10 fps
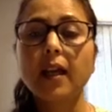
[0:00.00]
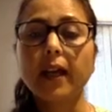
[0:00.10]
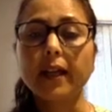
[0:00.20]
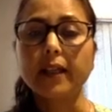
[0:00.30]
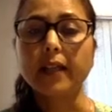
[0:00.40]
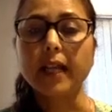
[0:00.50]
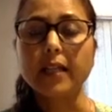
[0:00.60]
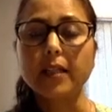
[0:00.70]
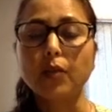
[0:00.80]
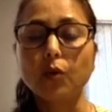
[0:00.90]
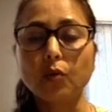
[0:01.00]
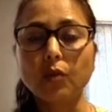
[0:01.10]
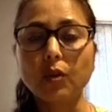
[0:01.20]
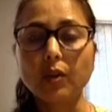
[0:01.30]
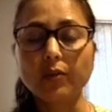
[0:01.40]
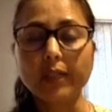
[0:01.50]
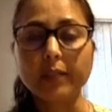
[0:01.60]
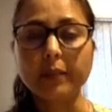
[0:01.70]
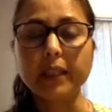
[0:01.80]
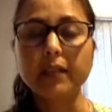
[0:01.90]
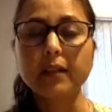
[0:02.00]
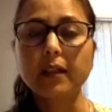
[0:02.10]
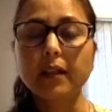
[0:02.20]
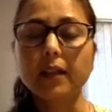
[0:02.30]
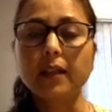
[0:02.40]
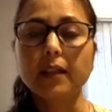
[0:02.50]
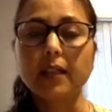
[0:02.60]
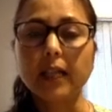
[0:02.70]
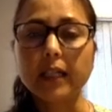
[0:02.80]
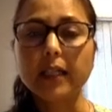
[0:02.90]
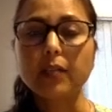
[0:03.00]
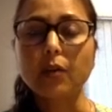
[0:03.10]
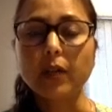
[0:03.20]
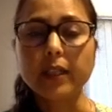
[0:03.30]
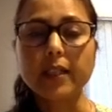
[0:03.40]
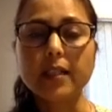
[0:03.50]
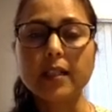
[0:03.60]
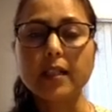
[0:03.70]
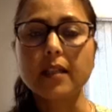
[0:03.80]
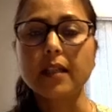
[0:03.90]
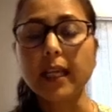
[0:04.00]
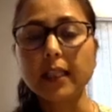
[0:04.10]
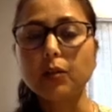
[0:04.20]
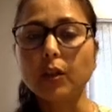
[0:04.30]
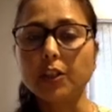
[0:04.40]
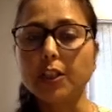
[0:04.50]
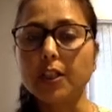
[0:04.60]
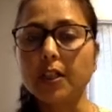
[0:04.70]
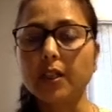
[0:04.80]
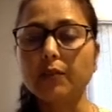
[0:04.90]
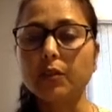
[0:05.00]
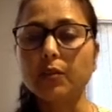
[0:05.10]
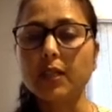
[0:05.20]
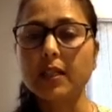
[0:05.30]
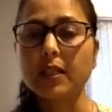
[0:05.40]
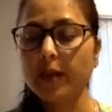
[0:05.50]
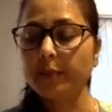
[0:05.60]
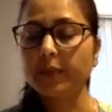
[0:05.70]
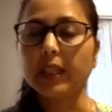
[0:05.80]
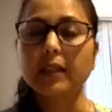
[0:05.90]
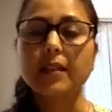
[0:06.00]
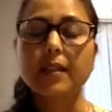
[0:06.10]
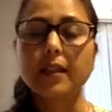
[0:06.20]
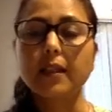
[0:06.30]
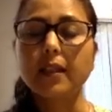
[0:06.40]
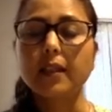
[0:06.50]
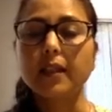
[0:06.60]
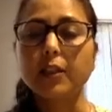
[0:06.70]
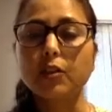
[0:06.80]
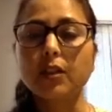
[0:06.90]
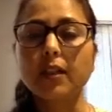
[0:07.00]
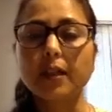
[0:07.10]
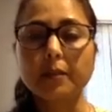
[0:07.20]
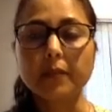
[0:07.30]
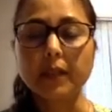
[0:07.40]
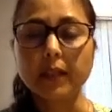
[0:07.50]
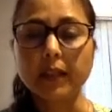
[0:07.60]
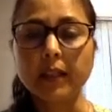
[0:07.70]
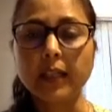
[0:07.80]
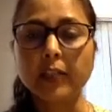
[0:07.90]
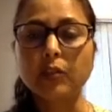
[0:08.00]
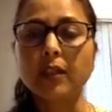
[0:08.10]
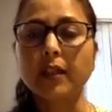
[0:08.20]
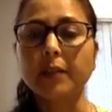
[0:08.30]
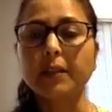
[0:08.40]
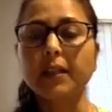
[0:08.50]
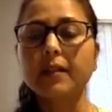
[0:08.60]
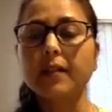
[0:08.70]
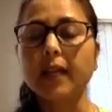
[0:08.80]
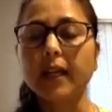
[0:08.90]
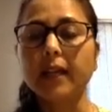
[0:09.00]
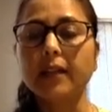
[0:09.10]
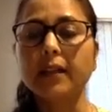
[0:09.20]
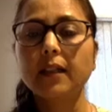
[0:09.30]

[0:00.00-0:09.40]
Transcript: and enhancing overall well-being. Their target audience is health conscious individuals seeking natural remedies and